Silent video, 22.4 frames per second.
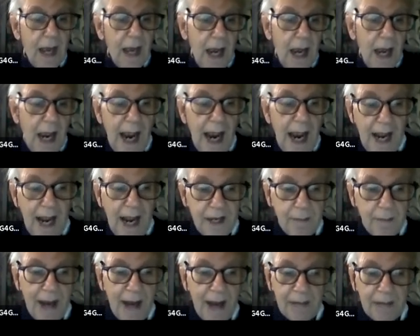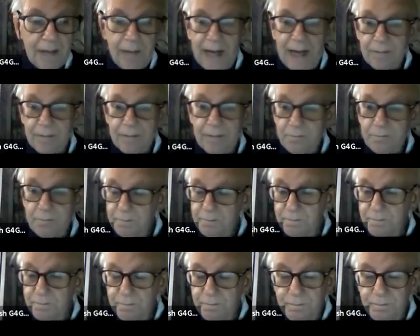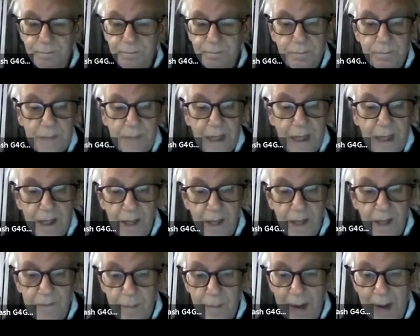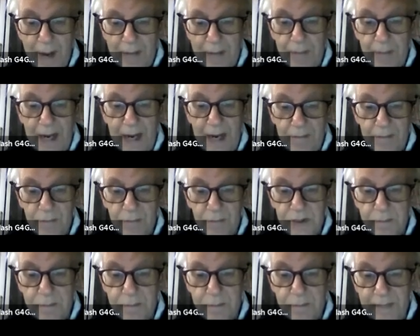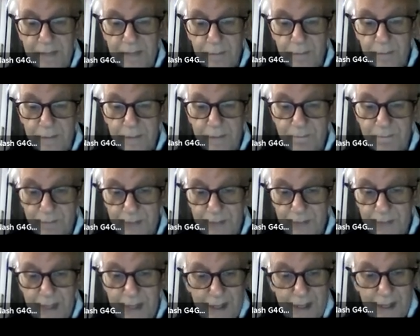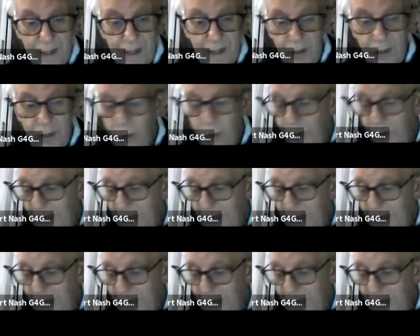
and a mag mount. And the mag mount was made from a coil,